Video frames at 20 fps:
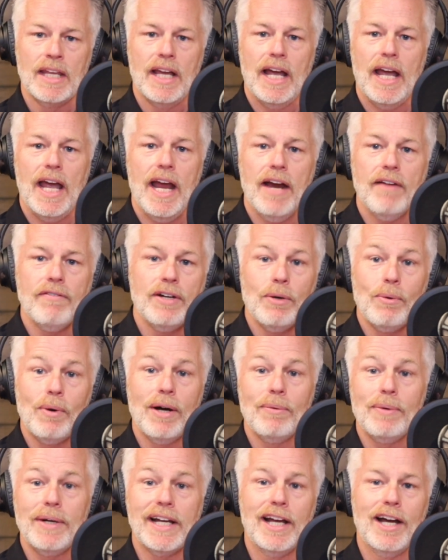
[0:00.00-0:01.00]

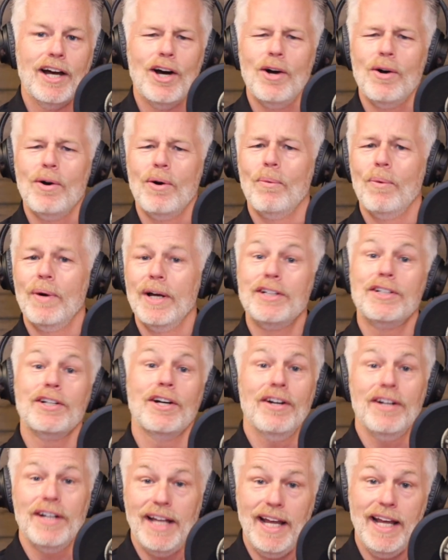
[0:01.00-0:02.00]
Everywhere we go, we
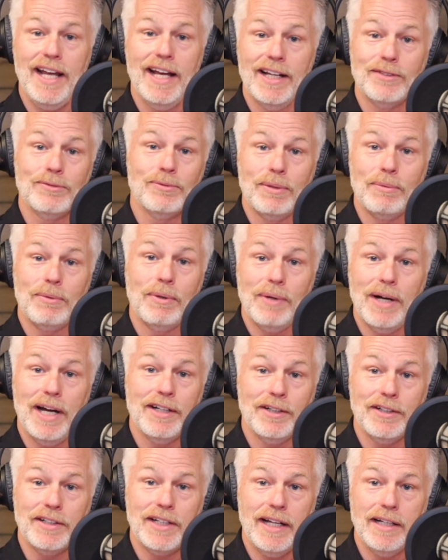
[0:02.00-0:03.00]
turn heads when we're
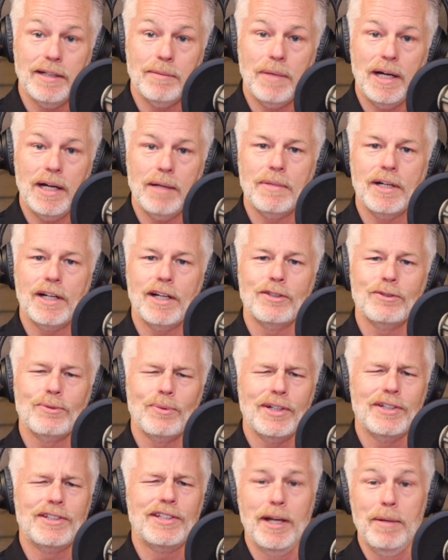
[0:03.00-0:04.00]
riding our tandem bike because
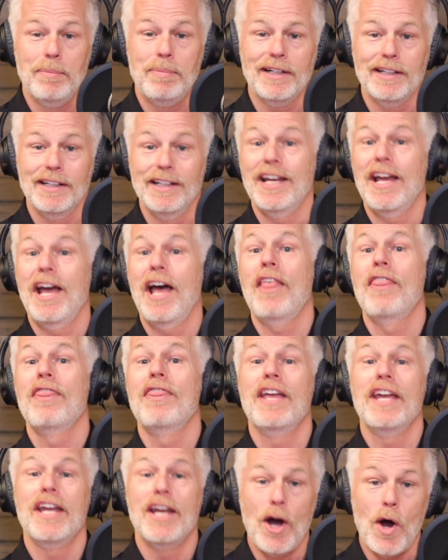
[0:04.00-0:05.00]
we're typically
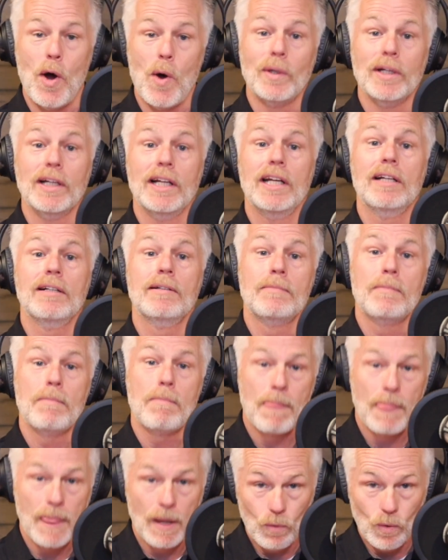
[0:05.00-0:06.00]
the only
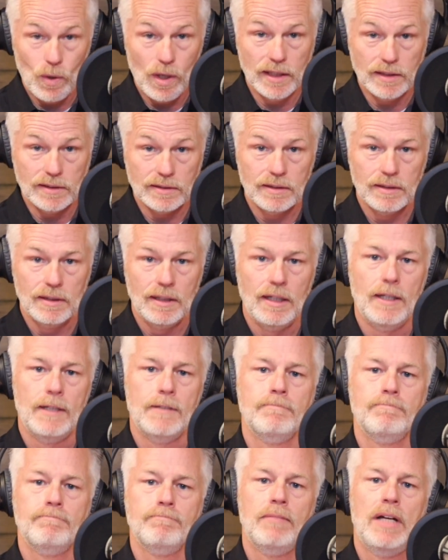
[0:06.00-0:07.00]
ones.
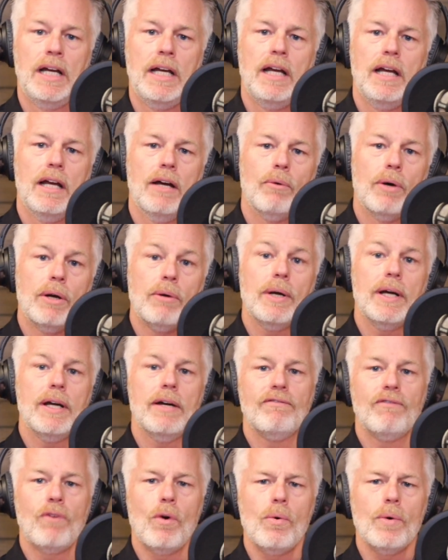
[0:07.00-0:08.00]
We
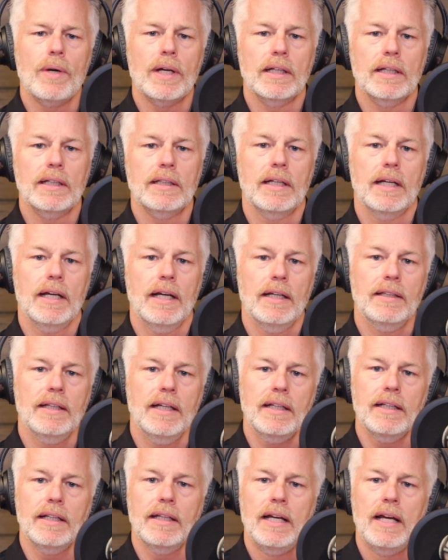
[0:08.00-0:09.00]
went four-wheeling, and
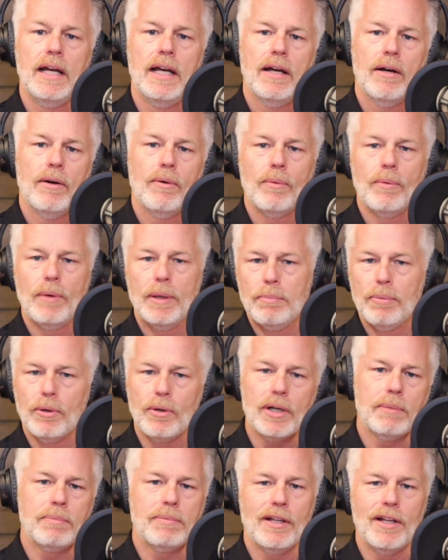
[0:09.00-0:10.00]
then we
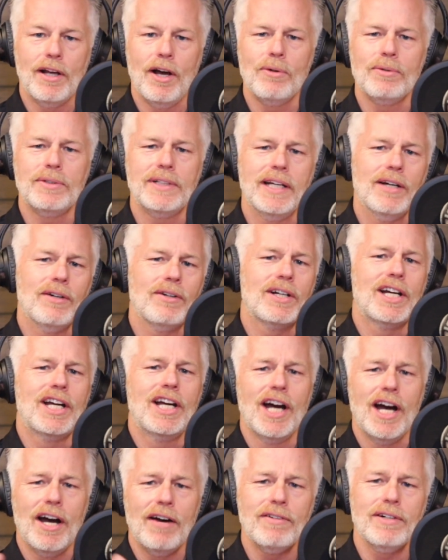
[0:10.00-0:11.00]
pulled up to the hotel
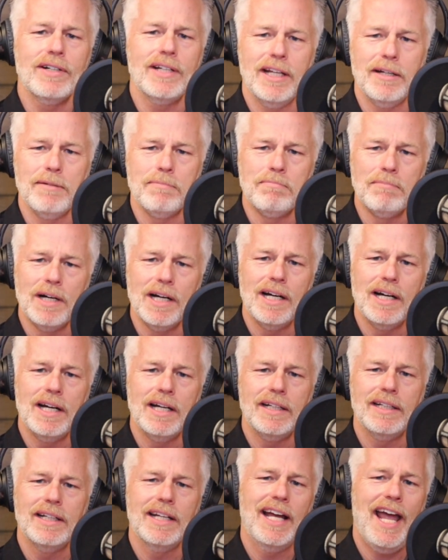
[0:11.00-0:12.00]
covered in
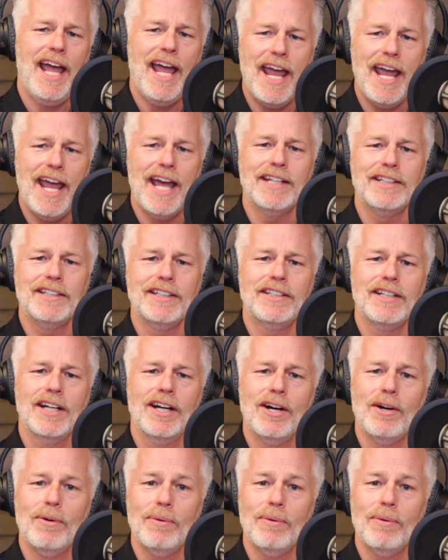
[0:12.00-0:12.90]
mud, head to toe.